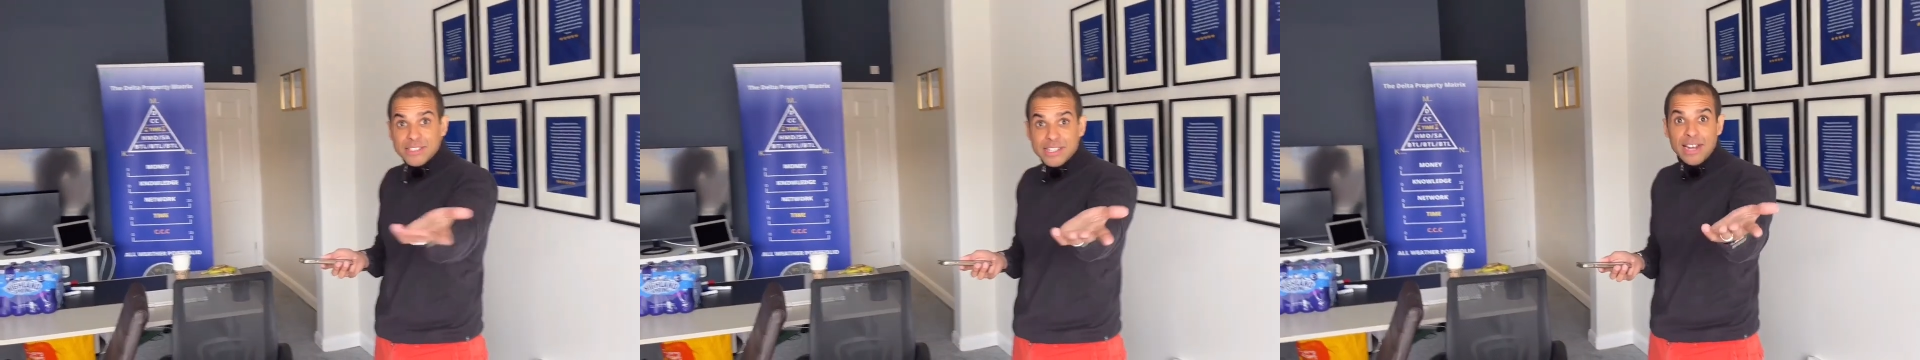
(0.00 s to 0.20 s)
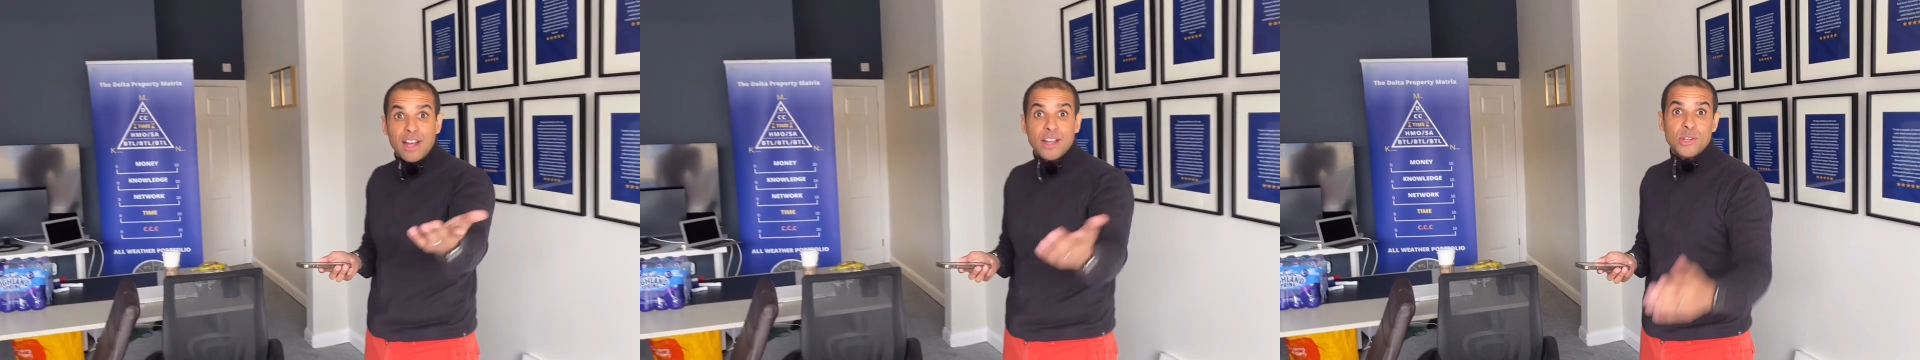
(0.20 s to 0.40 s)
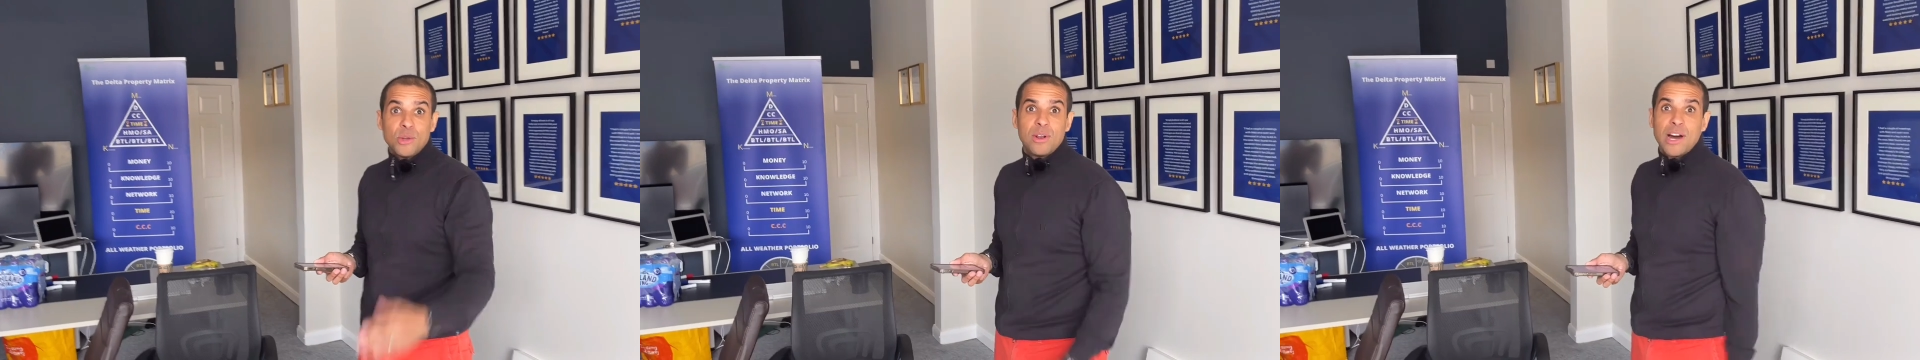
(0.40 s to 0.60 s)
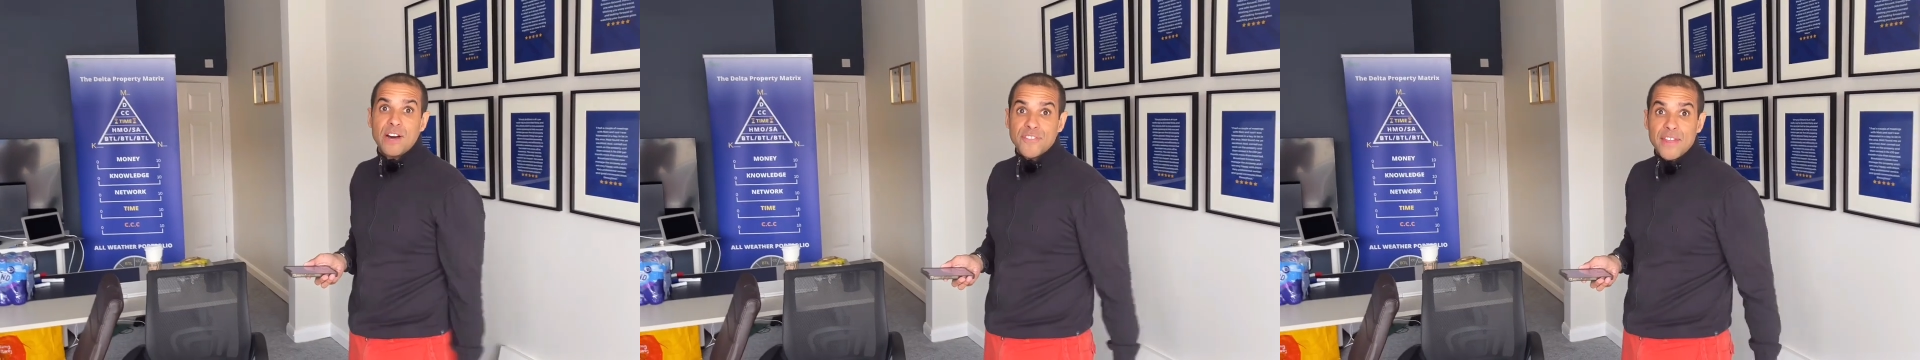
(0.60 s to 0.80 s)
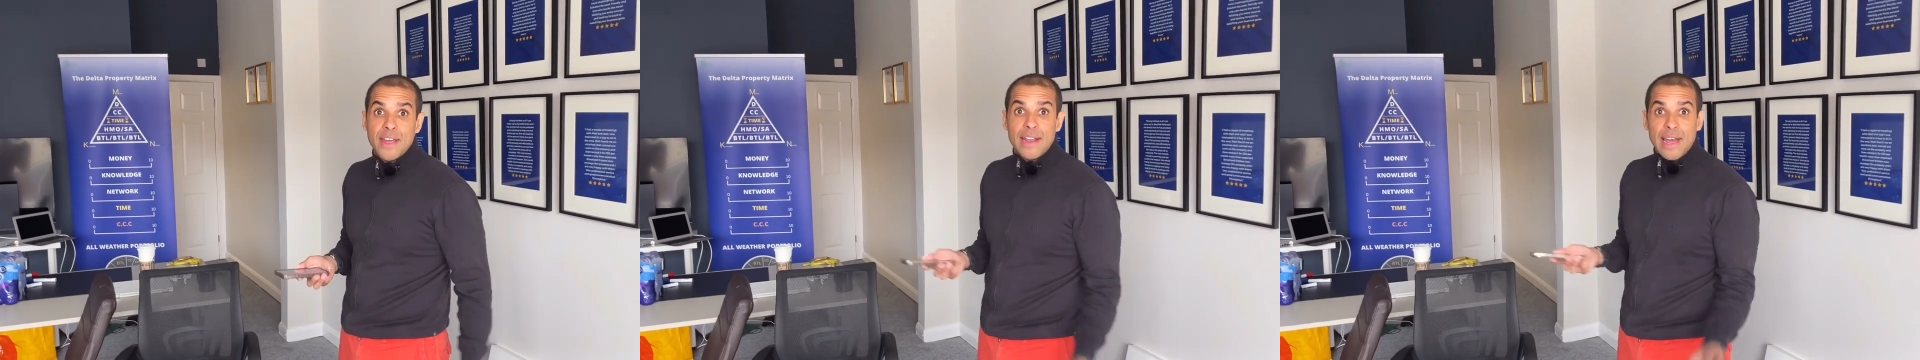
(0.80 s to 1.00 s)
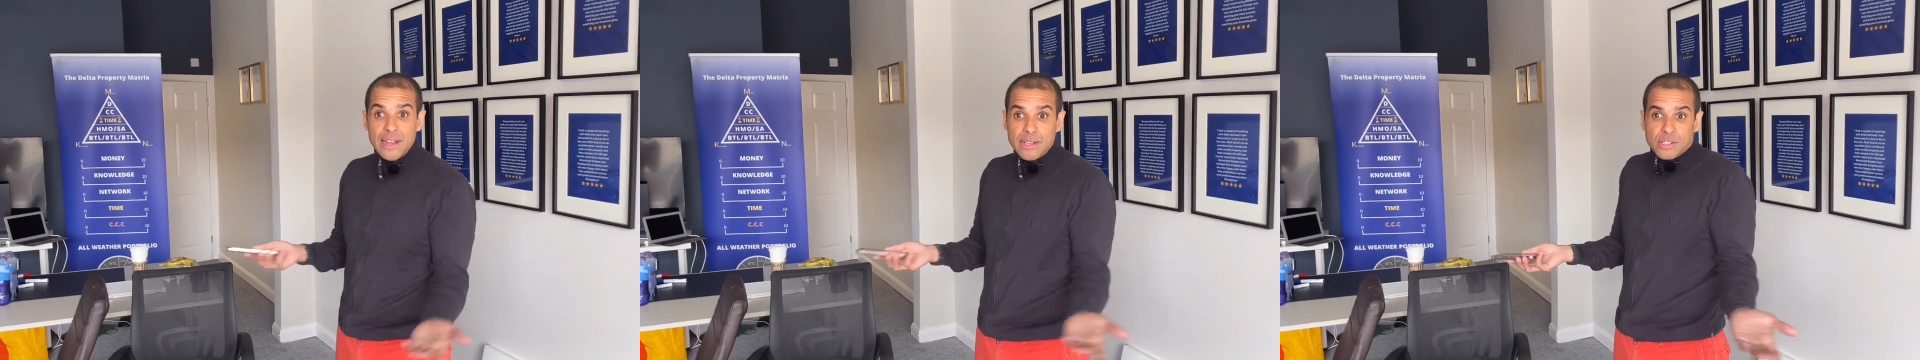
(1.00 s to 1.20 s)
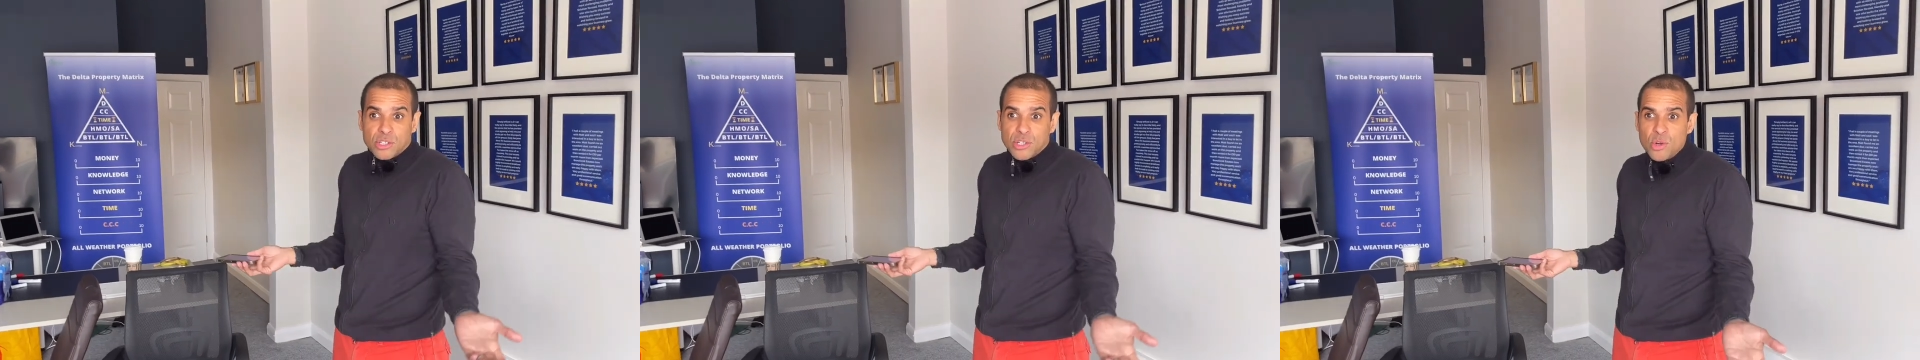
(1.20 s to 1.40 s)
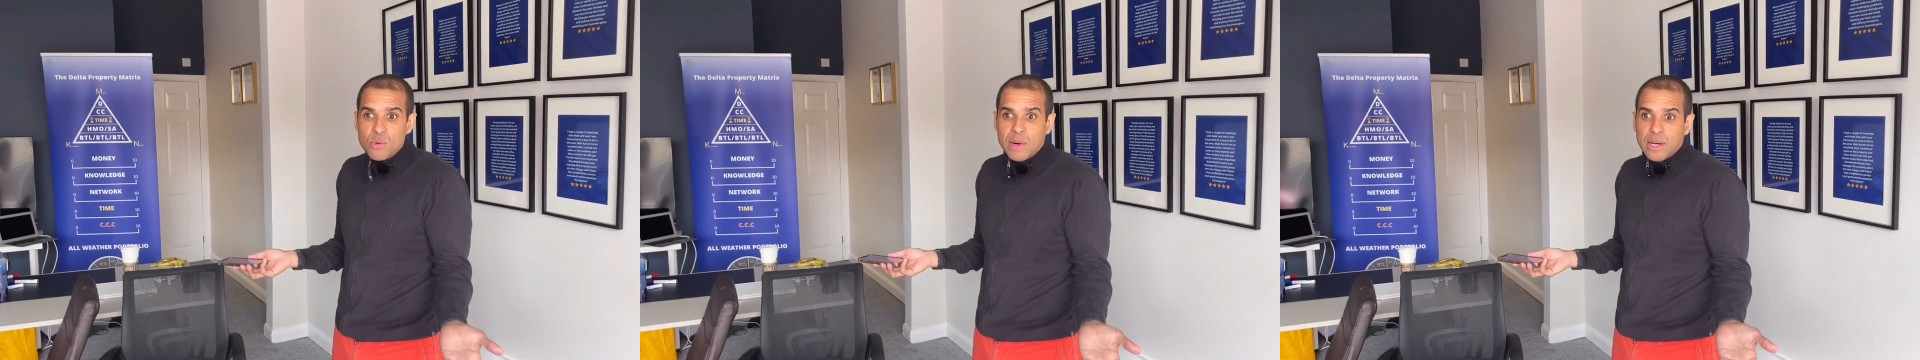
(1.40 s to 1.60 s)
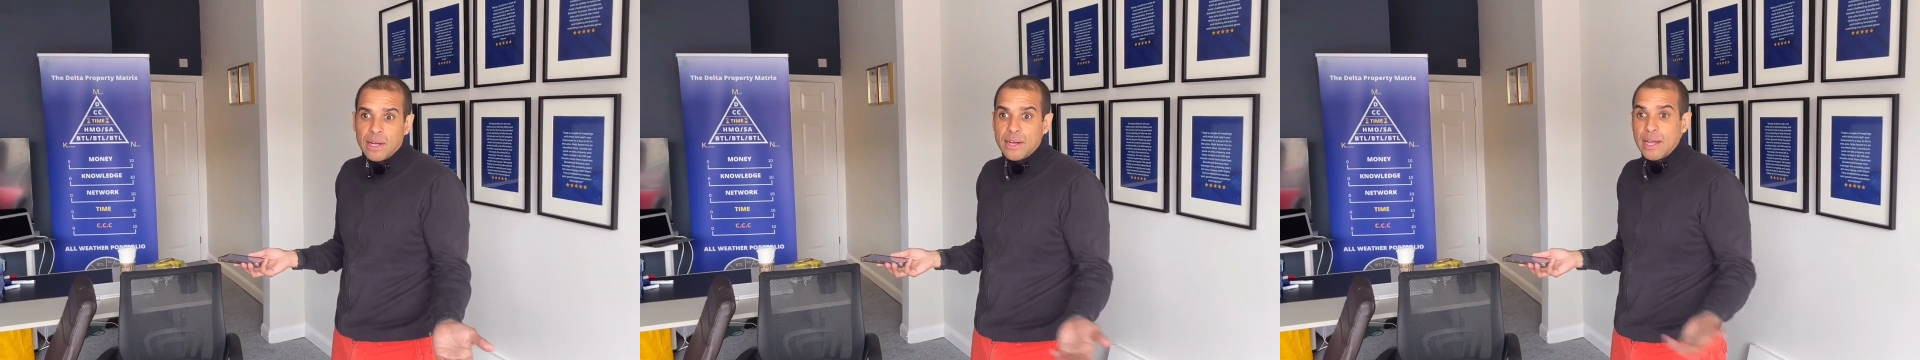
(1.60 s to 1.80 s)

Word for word: It's like you laugh there. That, it's just humour.